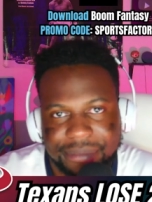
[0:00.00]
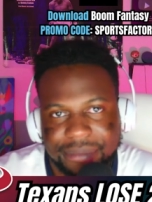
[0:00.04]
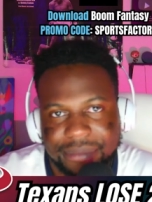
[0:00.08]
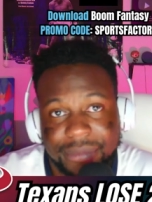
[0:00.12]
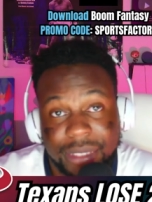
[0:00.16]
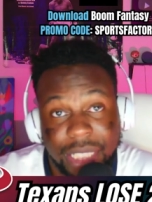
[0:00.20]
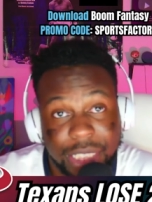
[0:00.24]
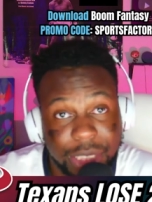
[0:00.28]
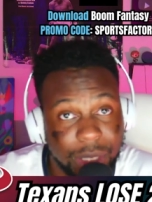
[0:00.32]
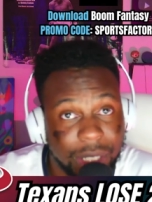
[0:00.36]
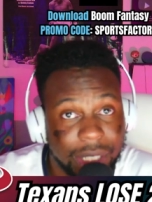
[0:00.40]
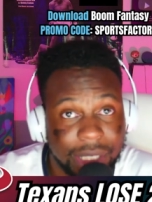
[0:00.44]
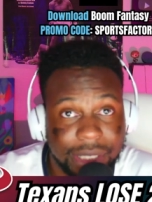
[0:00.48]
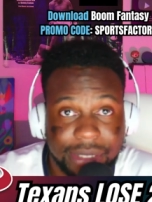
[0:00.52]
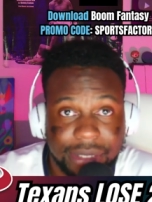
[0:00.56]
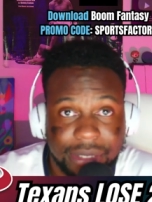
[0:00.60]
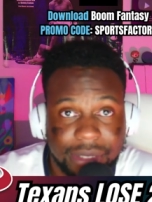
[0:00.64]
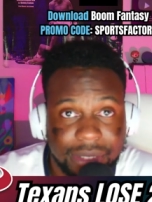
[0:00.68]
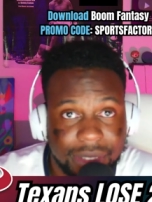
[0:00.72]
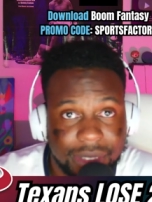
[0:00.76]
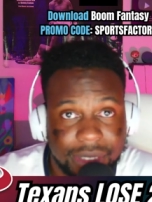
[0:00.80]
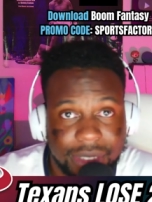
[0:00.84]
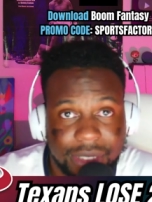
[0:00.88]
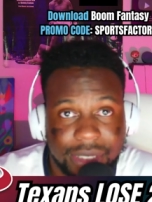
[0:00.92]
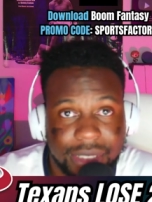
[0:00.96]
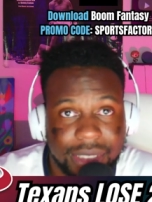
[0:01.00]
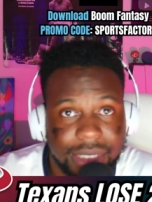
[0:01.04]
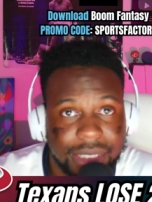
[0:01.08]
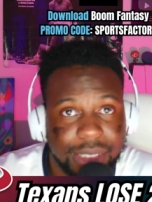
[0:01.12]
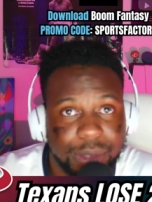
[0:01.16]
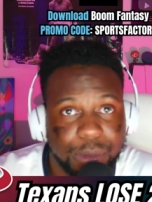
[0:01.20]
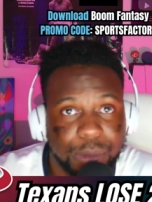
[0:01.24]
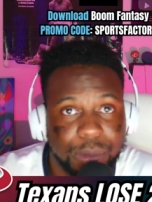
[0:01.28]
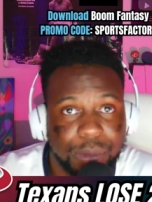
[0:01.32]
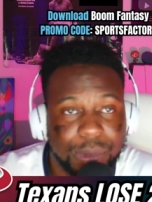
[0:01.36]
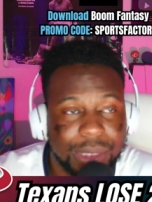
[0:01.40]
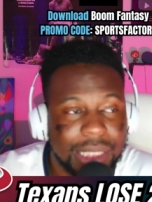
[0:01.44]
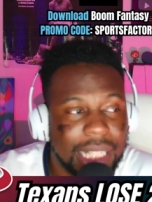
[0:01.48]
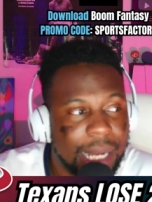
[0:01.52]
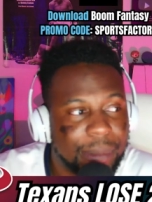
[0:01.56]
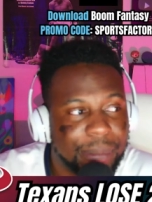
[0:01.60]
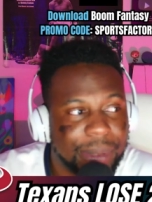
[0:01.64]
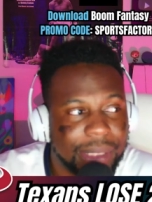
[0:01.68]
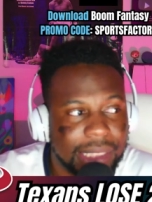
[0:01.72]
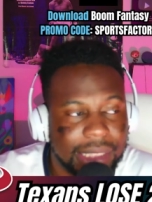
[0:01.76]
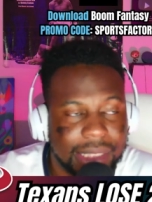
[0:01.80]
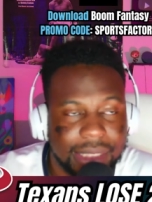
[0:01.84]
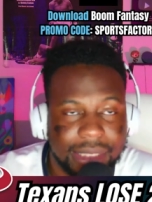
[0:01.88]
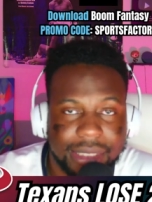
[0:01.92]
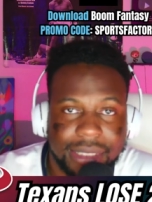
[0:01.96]
Are you hurt? What's
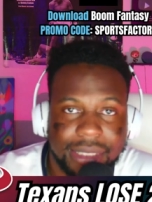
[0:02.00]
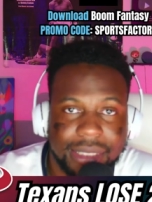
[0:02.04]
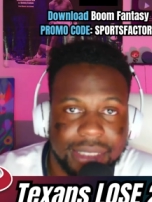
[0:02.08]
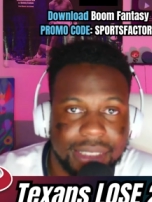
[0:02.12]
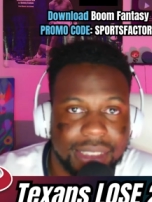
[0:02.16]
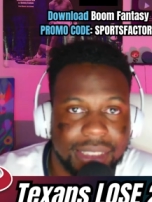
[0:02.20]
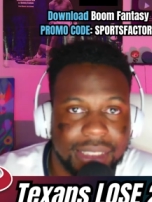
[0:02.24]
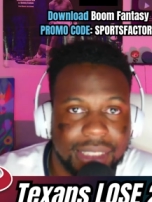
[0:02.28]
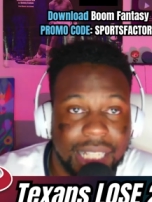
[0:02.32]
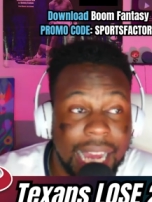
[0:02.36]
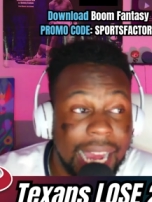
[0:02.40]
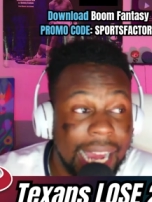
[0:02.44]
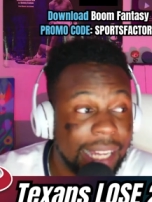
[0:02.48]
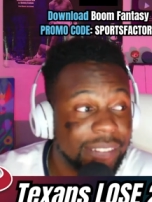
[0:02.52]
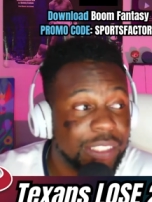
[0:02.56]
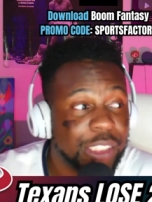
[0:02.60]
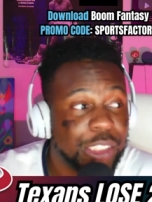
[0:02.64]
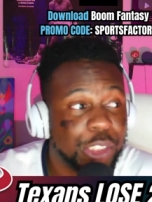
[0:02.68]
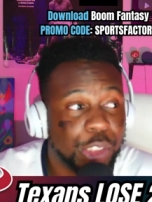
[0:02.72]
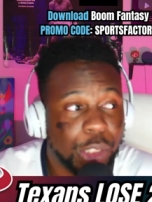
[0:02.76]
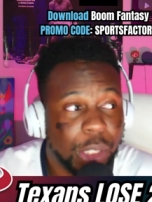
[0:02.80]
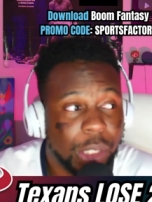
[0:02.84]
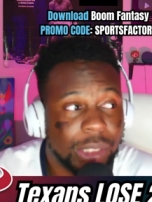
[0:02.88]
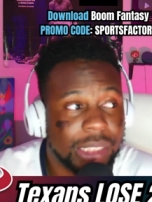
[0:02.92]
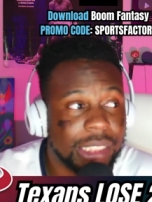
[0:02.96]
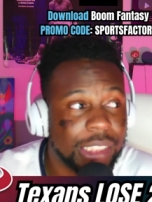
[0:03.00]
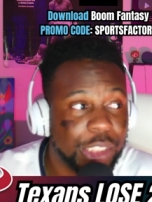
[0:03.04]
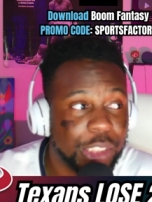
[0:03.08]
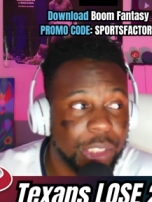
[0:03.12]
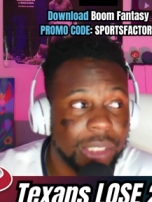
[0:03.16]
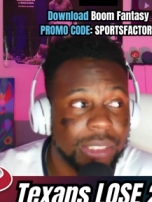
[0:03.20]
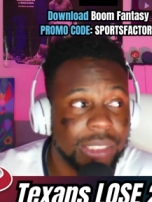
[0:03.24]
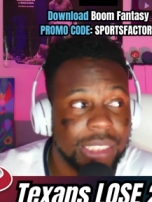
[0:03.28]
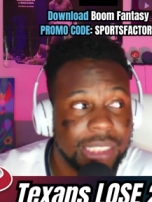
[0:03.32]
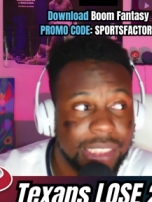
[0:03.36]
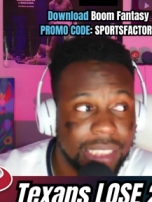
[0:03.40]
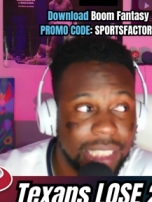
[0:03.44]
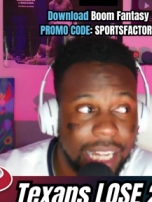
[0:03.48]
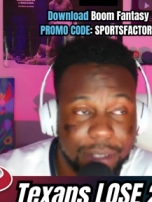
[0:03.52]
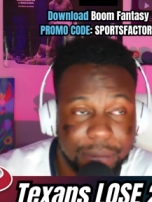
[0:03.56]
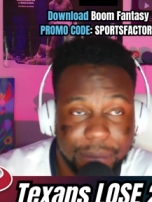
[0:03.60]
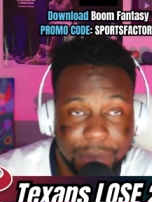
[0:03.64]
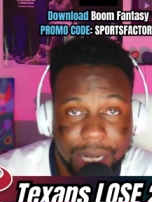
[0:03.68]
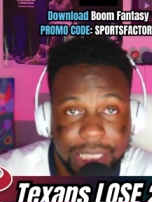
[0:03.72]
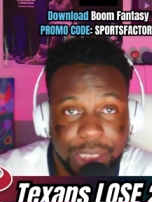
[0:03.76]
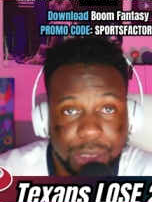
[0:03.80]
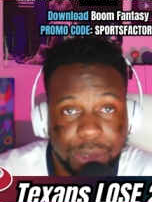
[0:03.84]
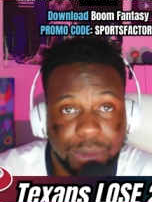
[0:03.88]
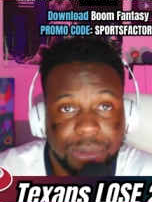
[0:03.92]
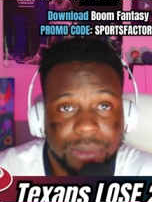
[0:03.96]
happening? I have this jersey. This jersey signed by
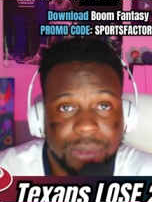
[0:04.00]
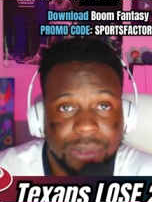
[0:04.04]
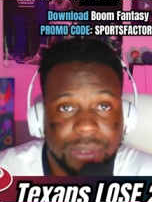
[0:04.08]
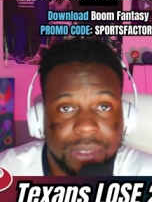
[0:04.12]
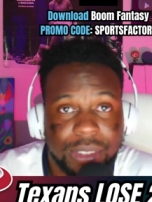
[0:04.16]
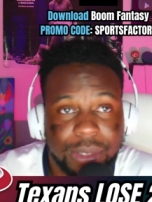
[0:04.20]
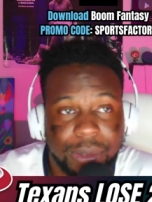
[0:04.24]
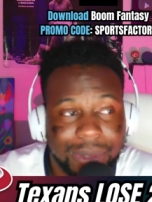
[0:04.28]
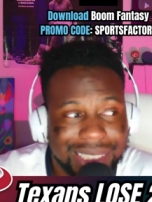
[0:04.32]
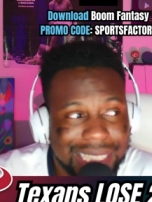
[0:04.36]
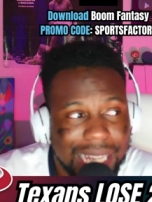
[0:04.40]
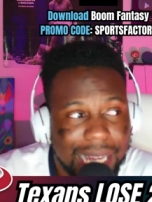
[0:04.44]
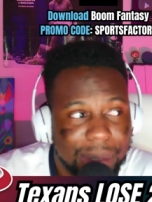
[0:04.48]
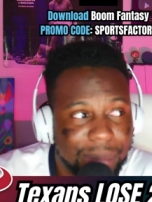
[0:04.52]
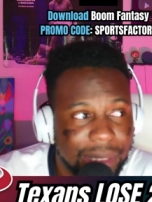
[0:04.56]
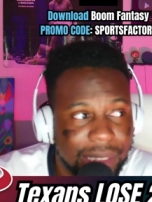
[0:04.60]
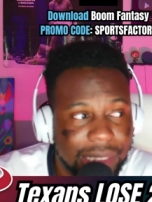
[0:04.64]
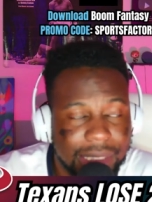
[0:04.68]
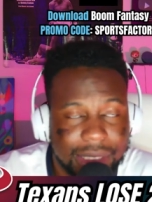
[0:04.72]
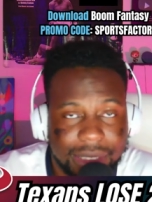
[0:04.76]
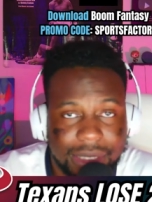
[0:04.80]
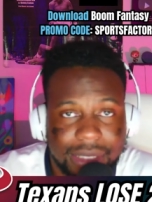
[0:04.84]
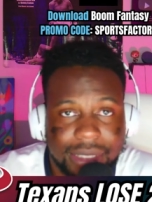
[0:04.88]
you. What's happening?